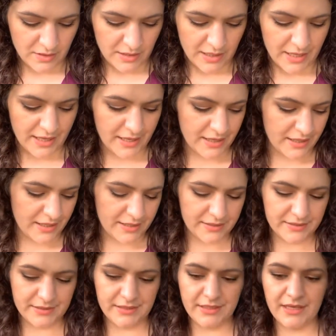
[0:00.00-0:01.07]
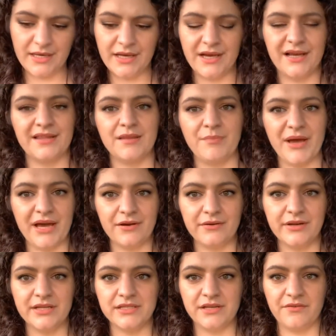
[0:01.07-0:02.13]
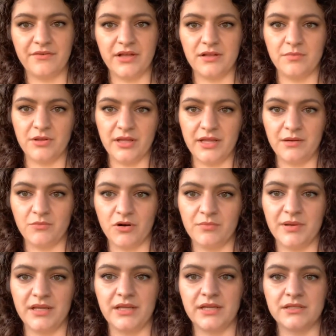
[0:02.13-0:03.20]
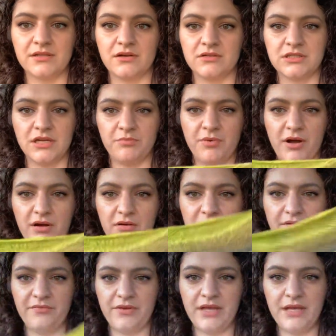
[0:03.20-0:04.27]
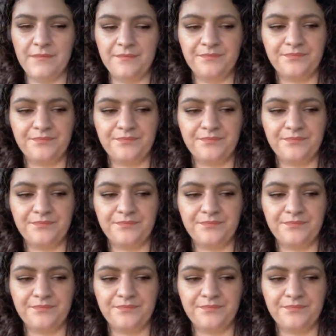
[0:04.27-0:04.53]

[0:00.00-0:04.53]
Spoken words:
And the pattern isn't available anymore, but it's called Topography.